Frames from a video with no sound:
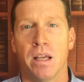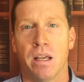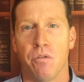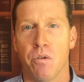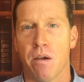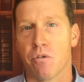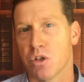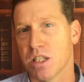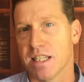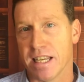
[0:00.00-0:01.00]
If you ever
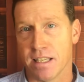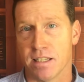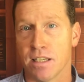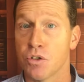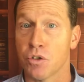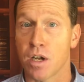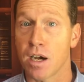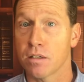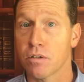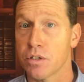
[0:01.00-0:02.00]
sense that your
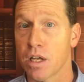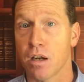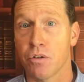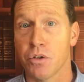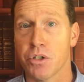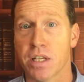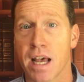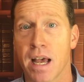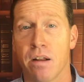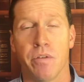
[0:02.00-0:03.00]
doctor's not on your
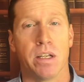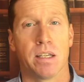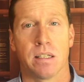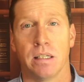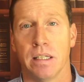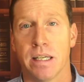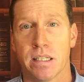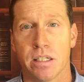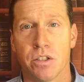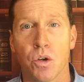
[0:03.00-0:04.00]
side, if he doesn't
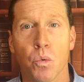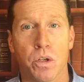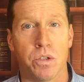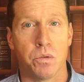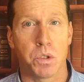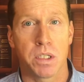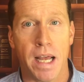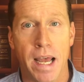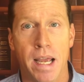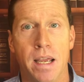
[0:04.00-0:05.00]
listen to what you
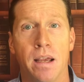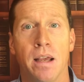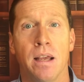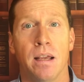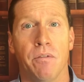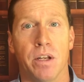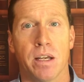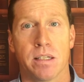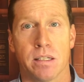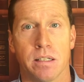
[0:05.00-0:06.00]
say, if he
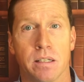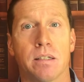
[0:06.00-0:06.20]
doesn't